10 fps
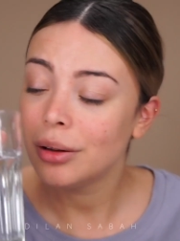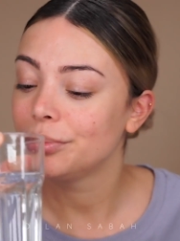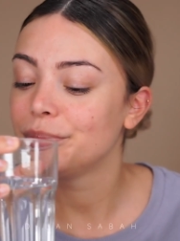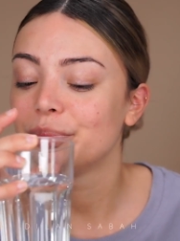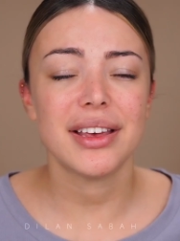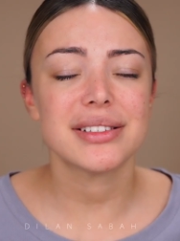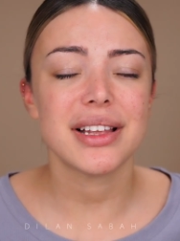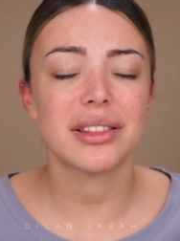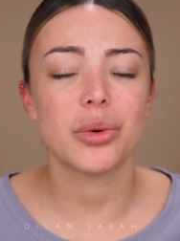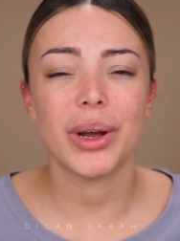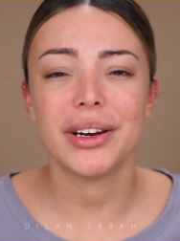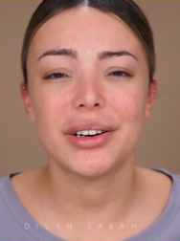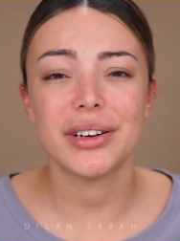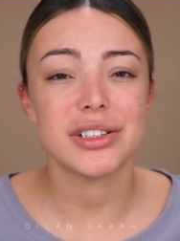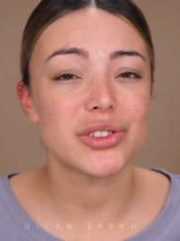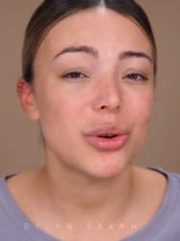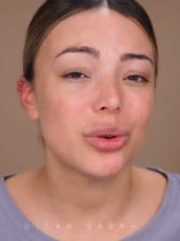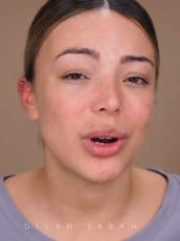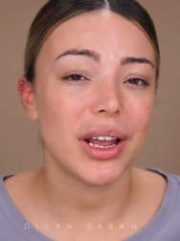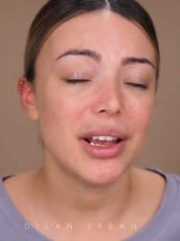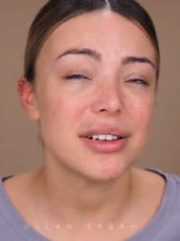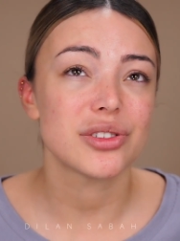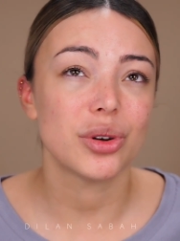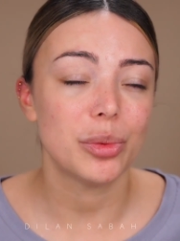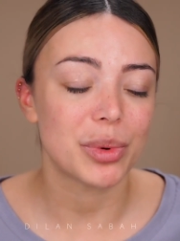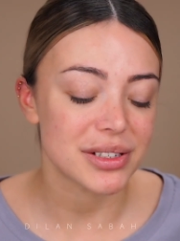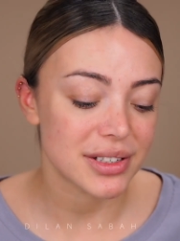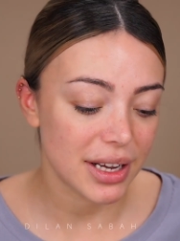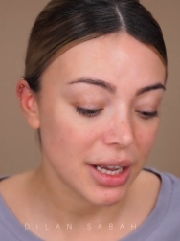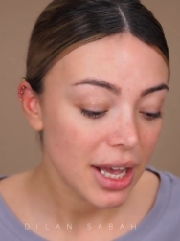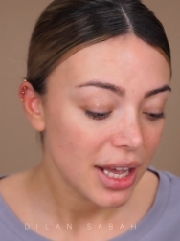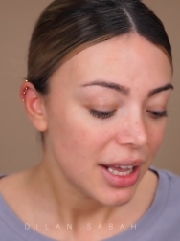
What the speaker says: I think it's like the weather, it's so gray, so depressing.